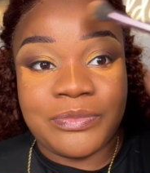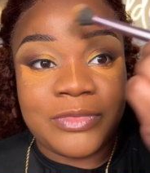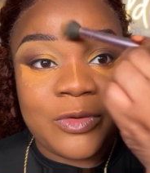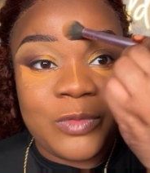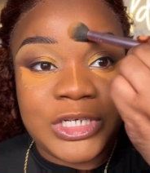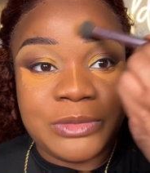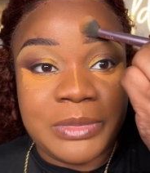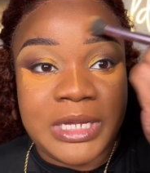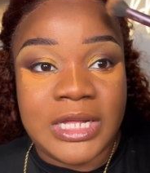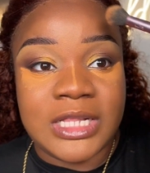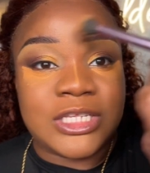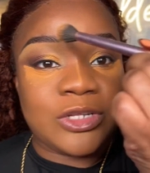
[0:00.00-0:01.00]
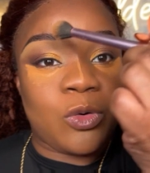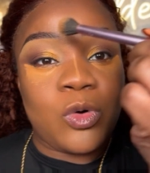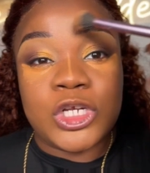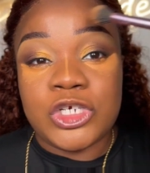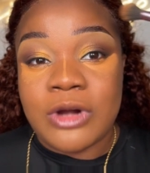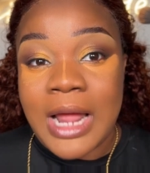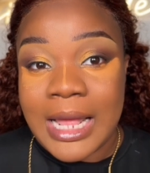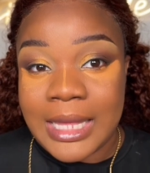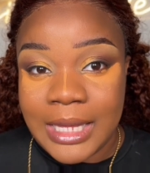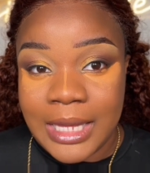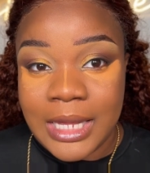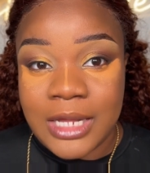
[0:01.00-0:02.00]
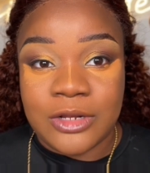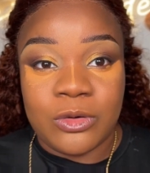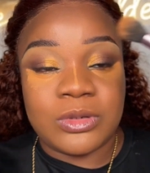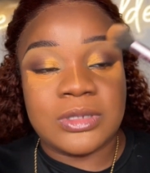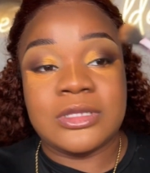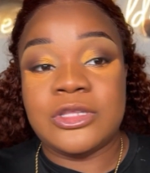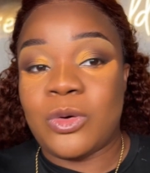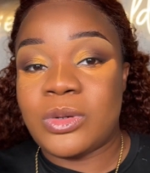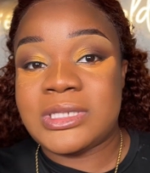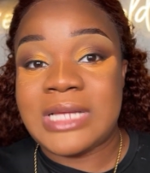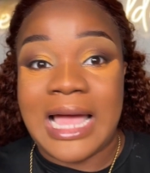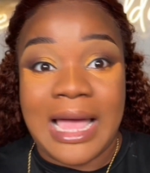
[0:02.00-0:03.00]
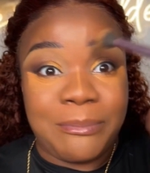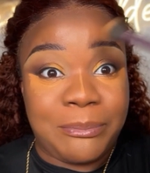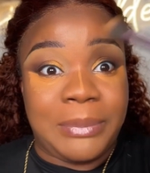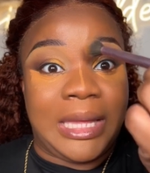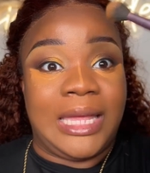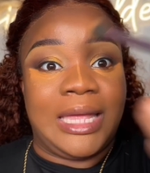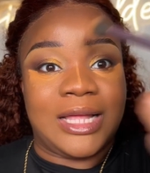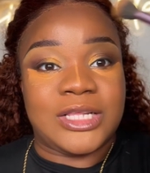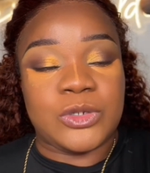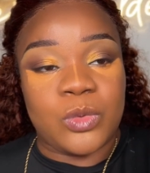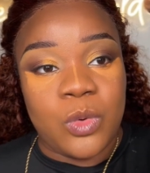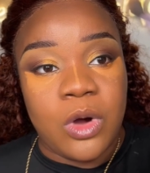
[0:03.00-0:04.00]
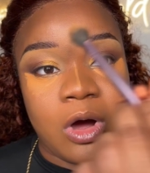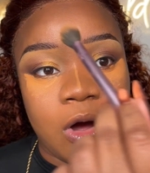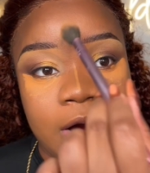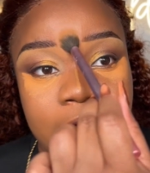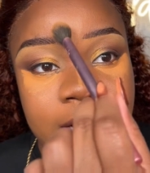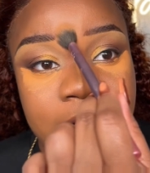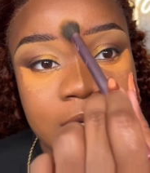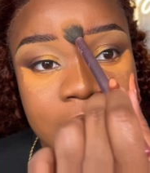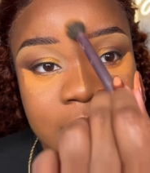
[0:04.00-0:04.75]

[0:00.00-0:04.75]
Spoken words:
which means no dragging, no tapping too hard,